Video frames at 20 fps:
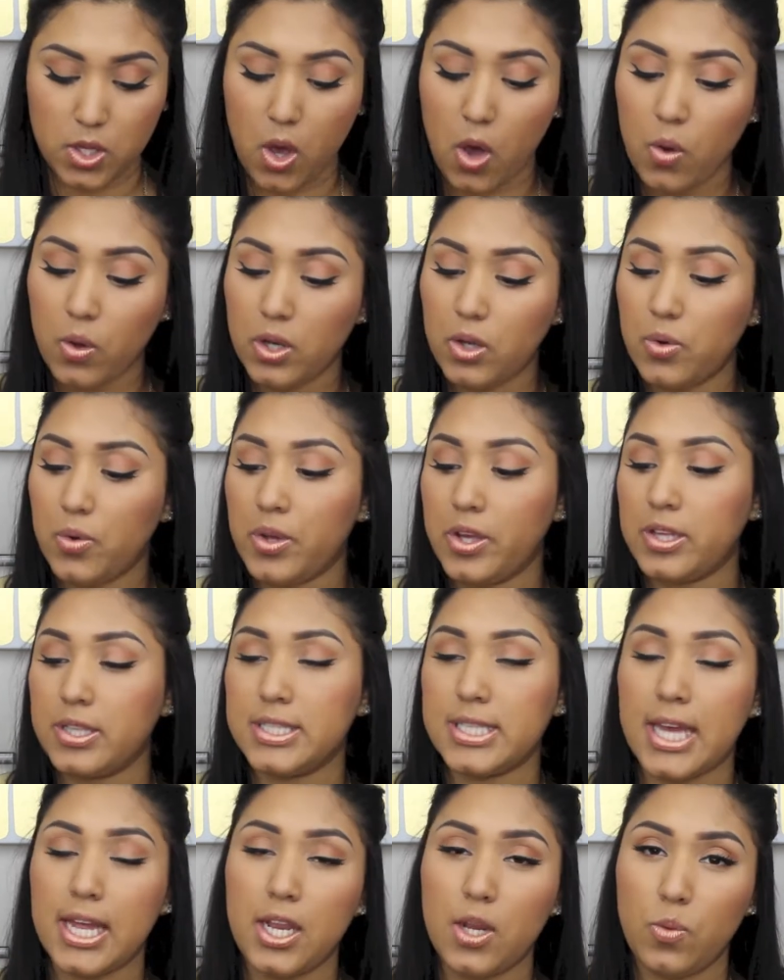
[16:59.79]
coconut oil
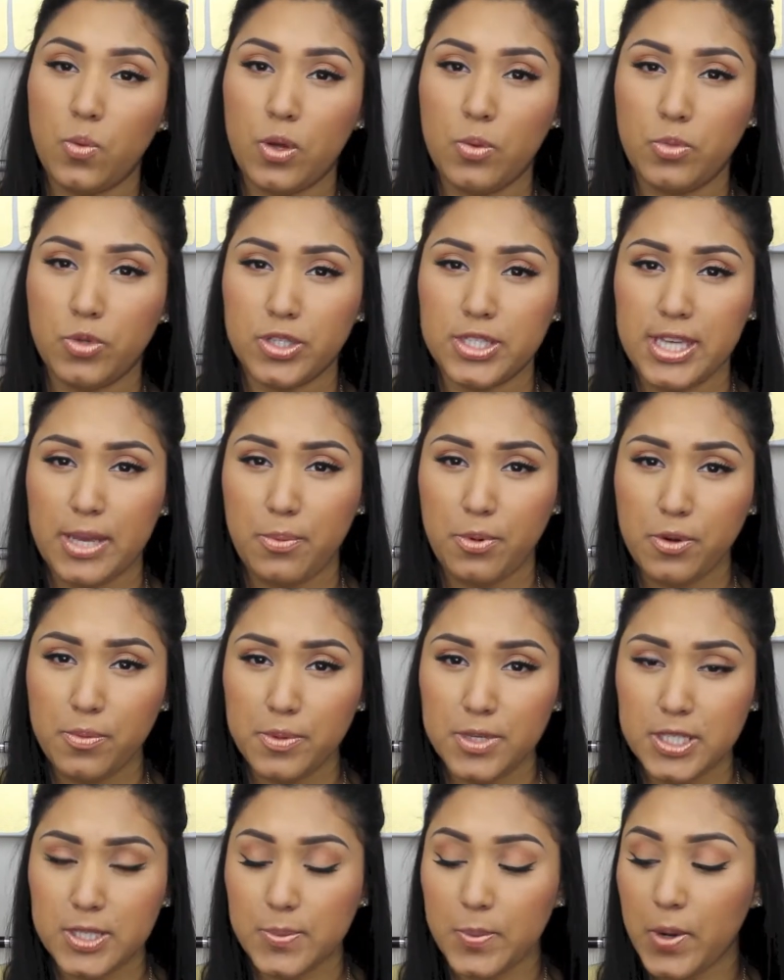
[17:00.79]
10-in-1 multi-purpose